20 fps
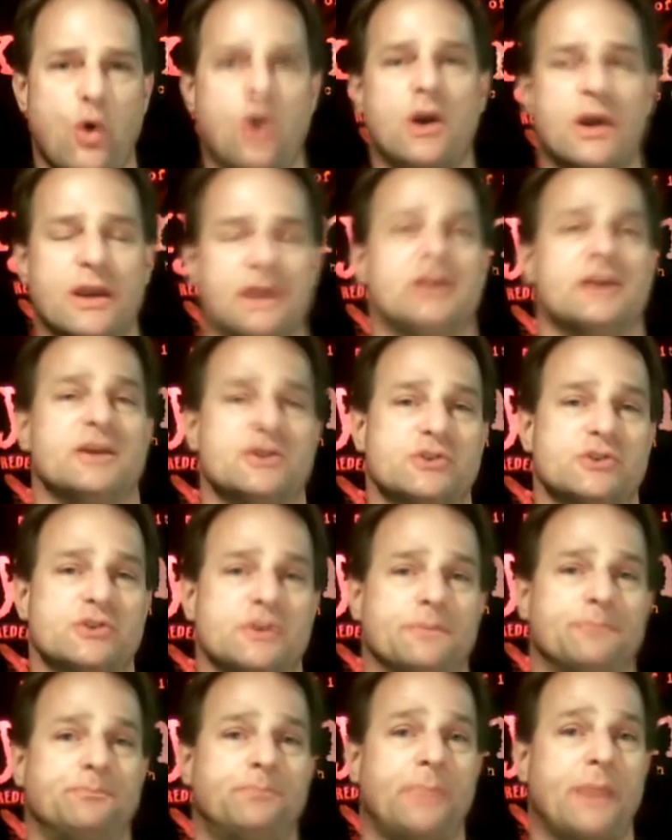
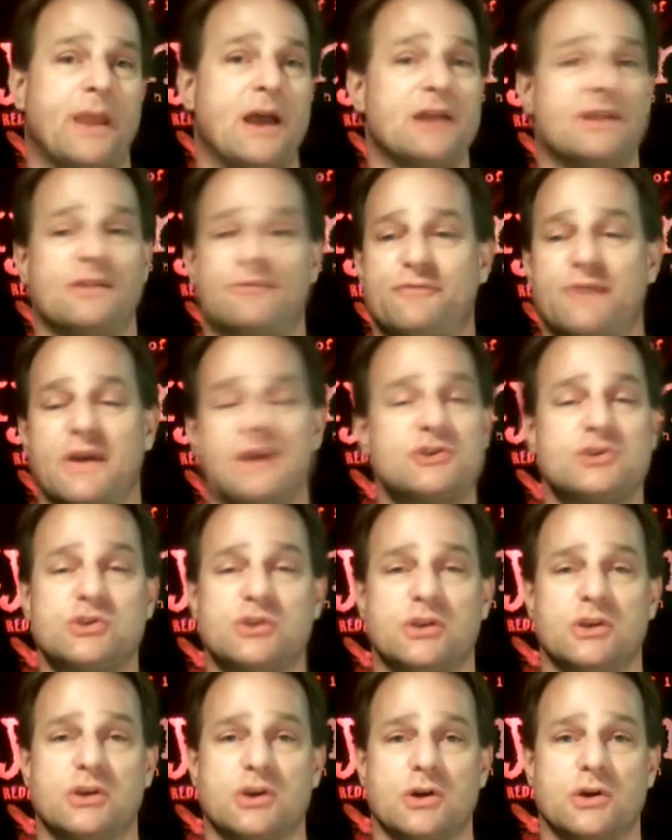organism on the face
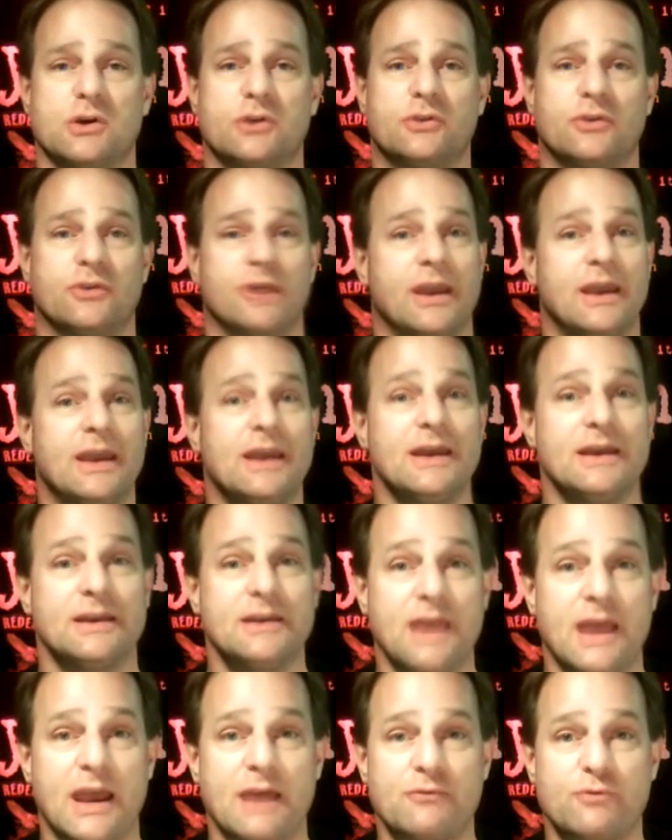of the earth
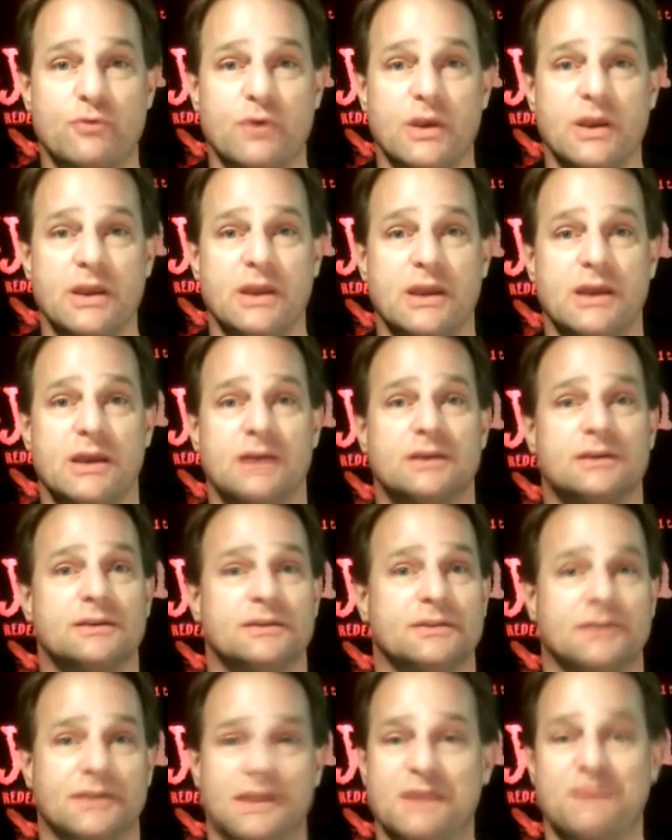and every
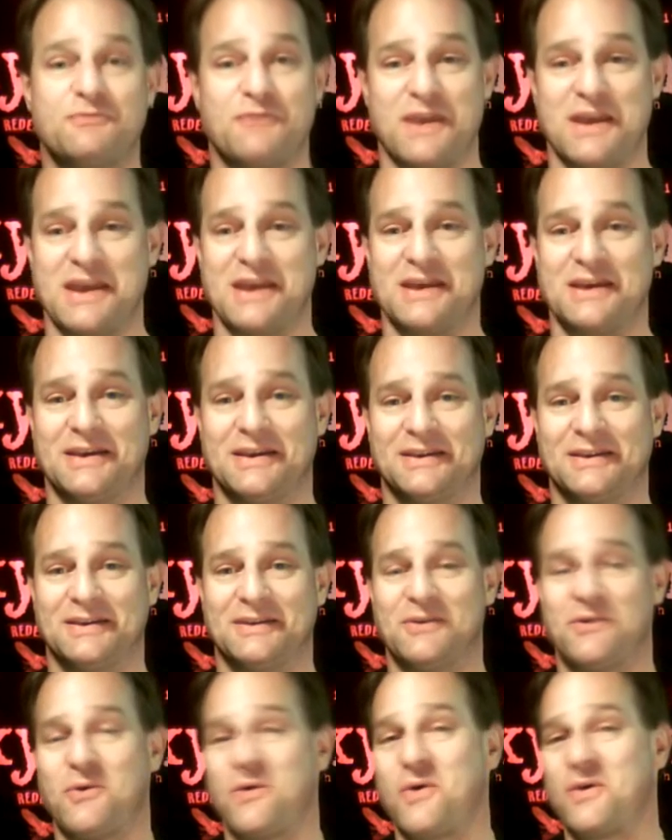living
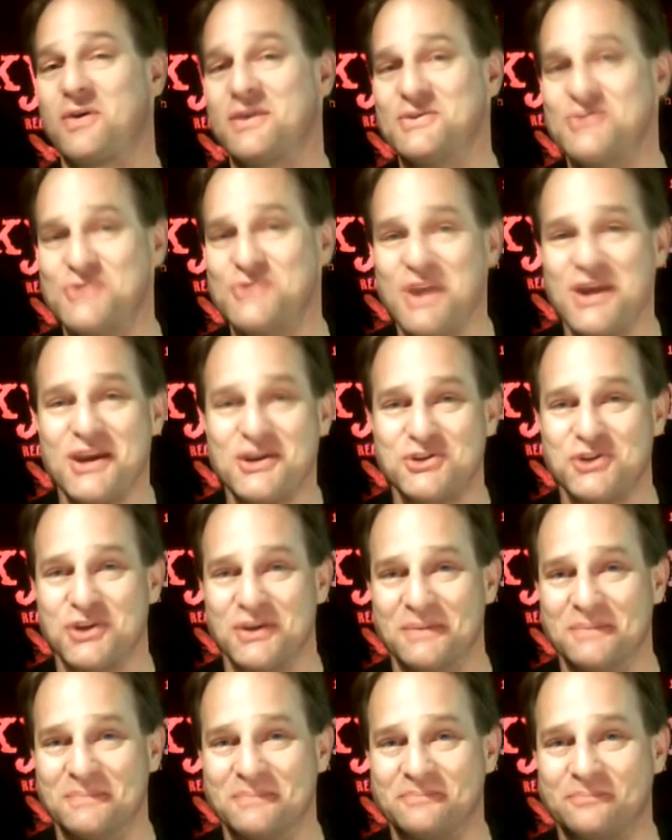
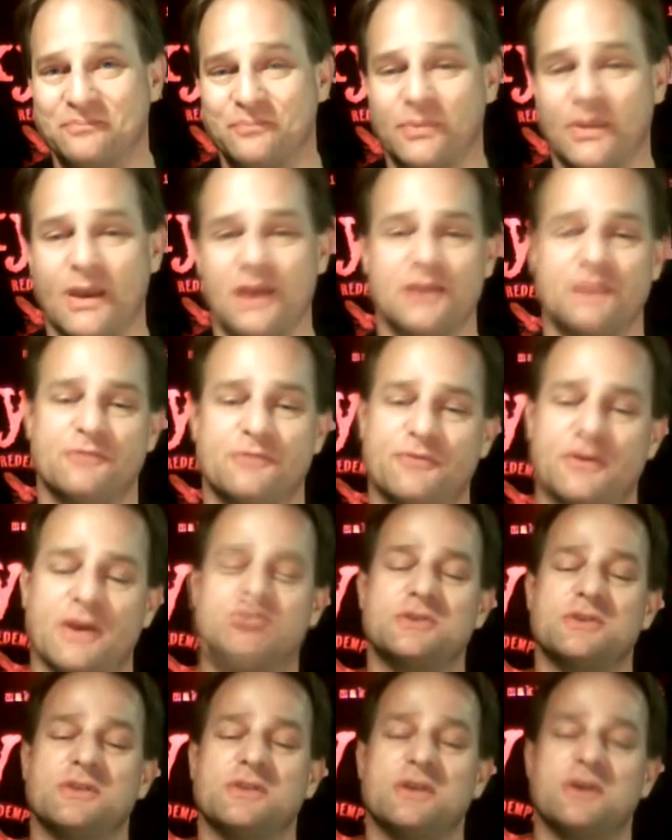organization on the
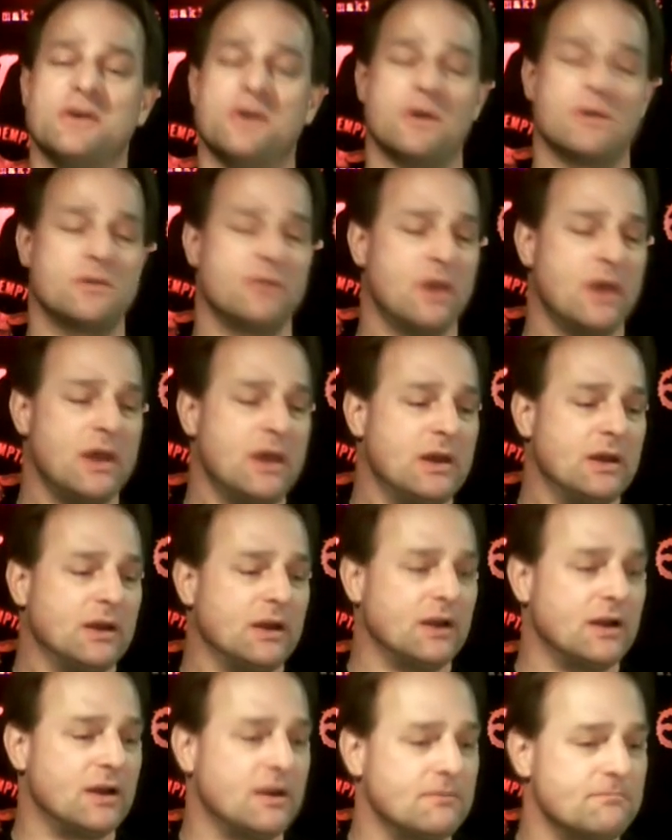face of the earth,
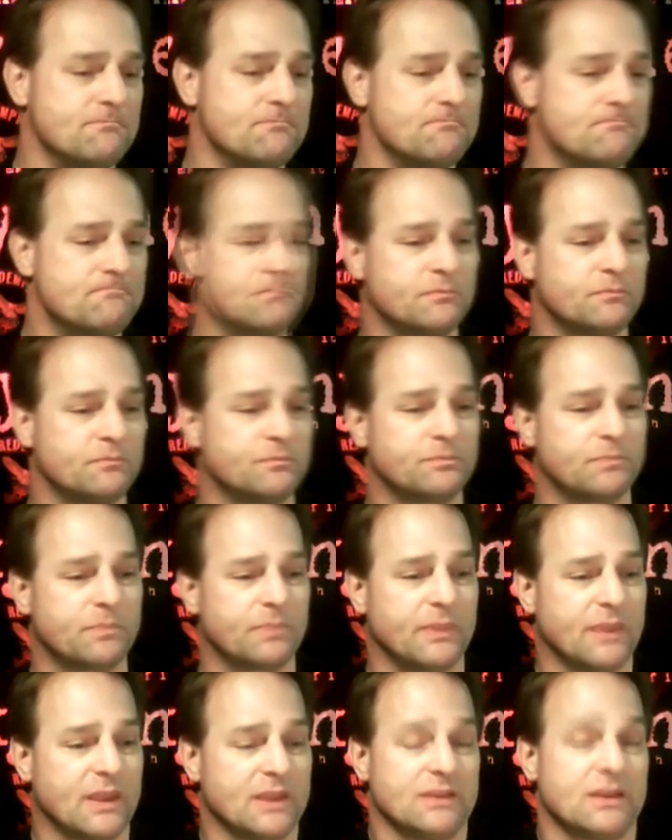um,
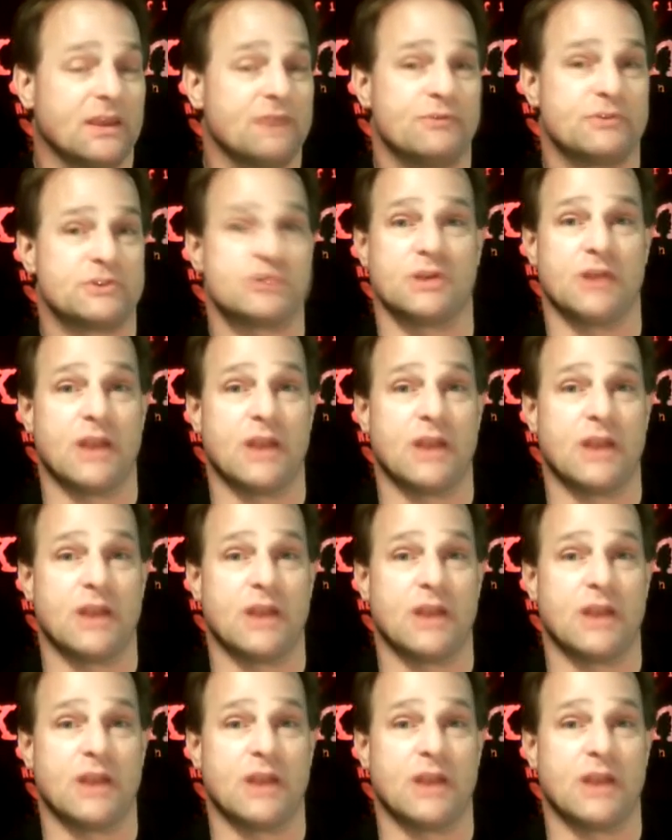if it's